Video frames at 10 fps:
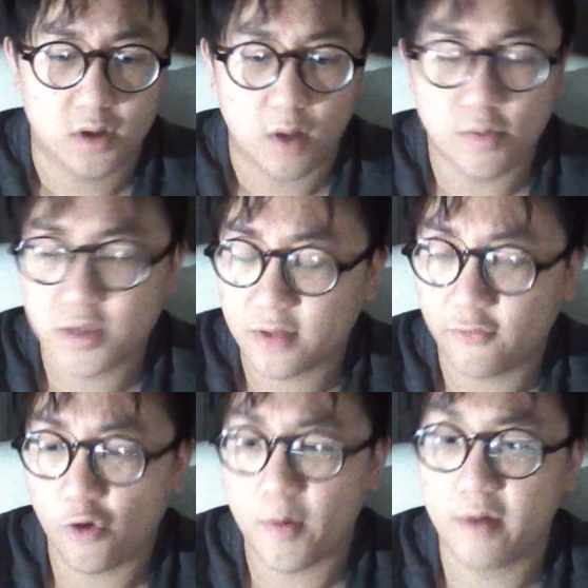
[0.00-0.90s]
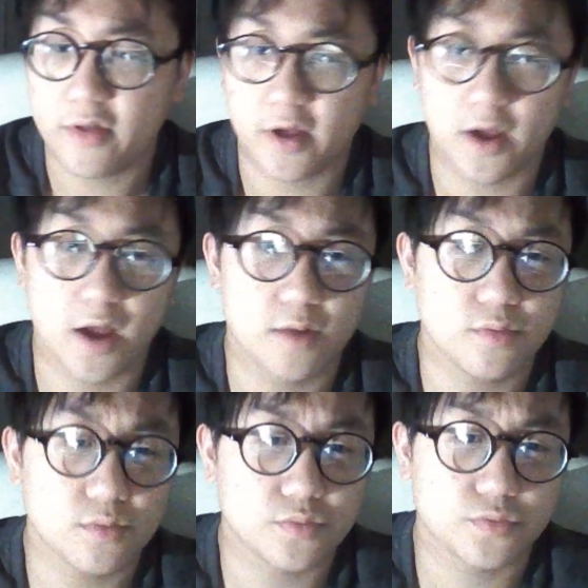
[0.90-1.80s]
What was it, the Floyd Mayweather thing
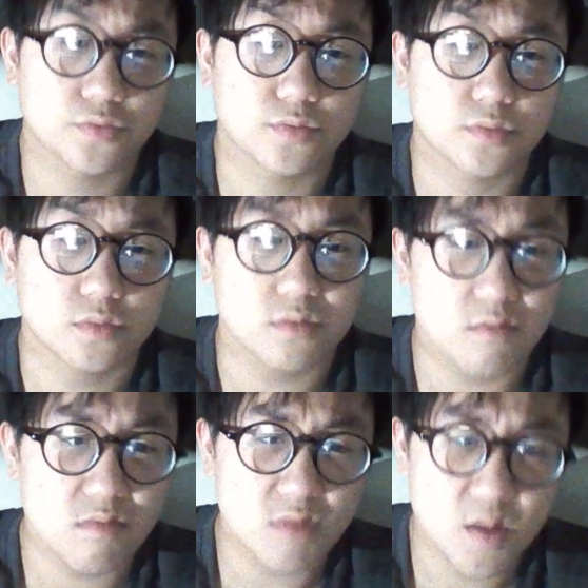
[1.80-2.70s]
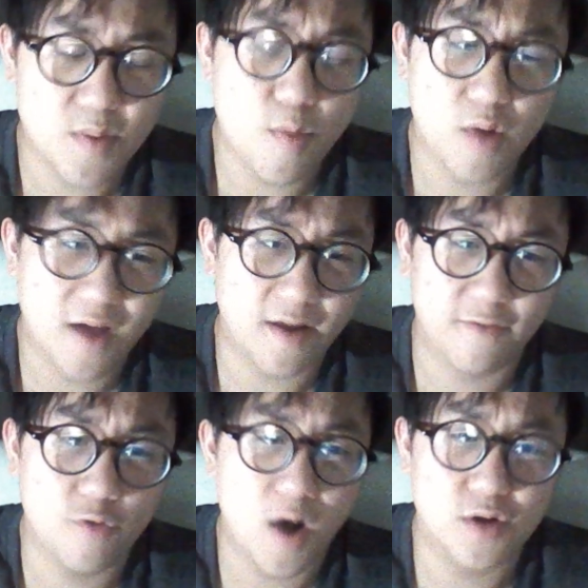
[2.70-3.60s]
again? People only have
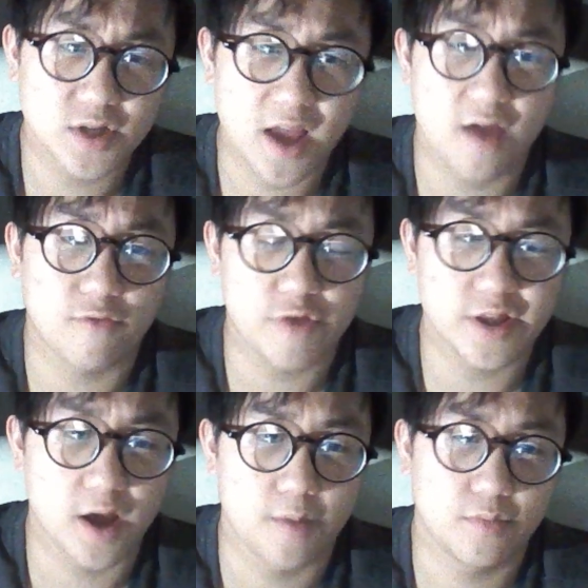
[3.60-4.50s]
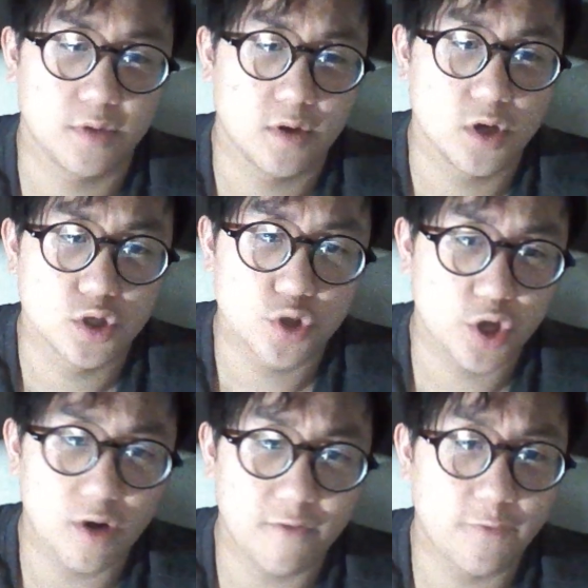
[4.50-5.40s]
like four hours a day of free time. They
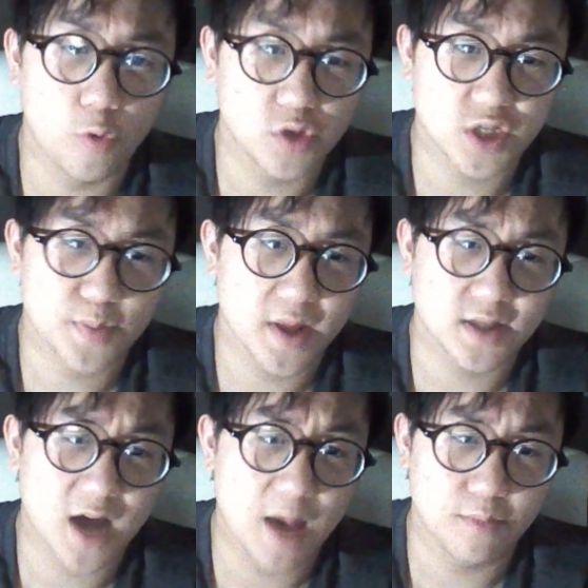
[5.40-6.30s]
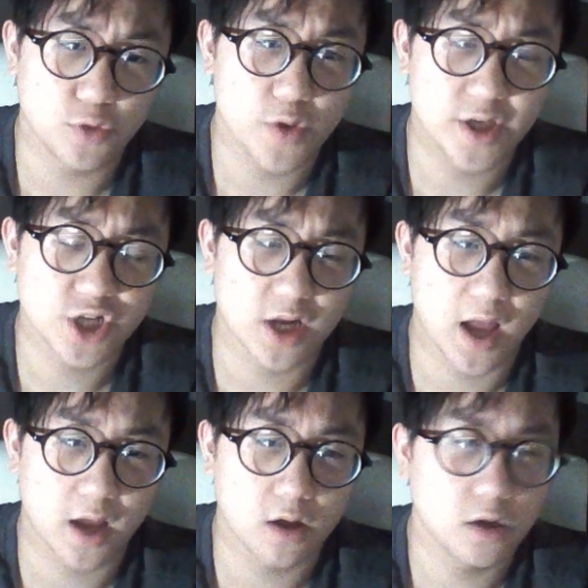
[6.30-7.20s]
cannot afford to spend time doing shit
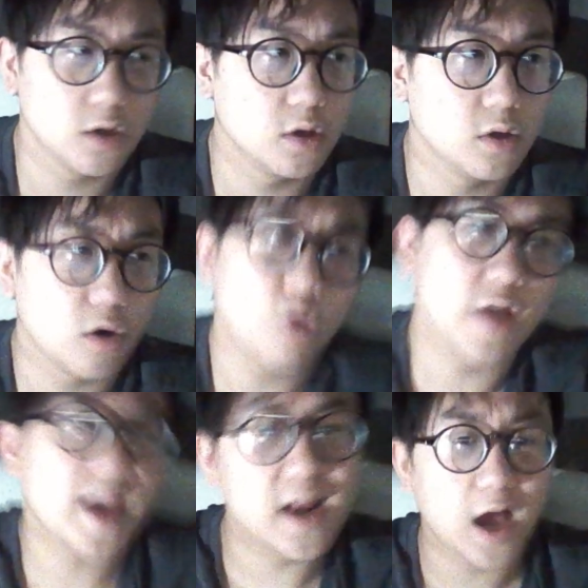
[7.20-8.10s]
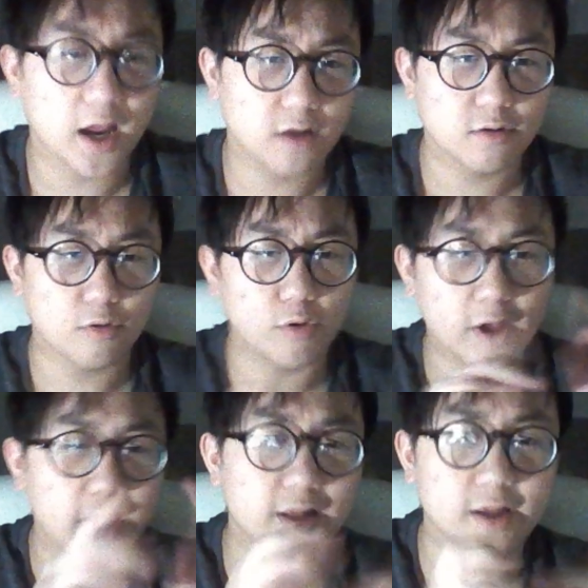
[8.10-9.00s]
like, oh yeah, he lying. Oh
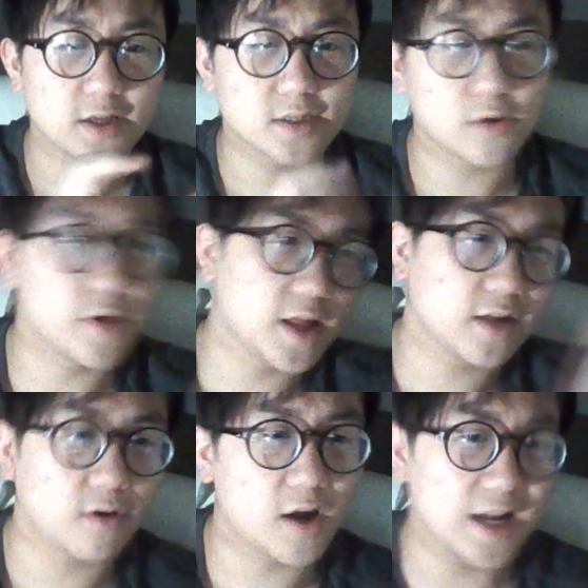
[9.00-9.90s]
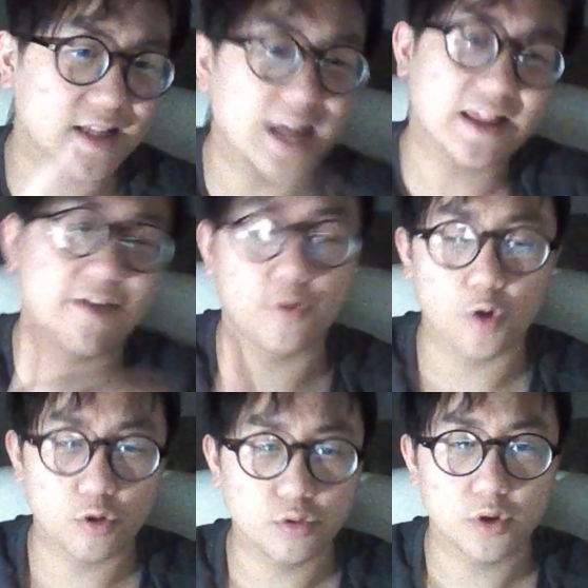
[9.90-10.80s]
yeah, he this. Oh yeah, that. I like like that photo.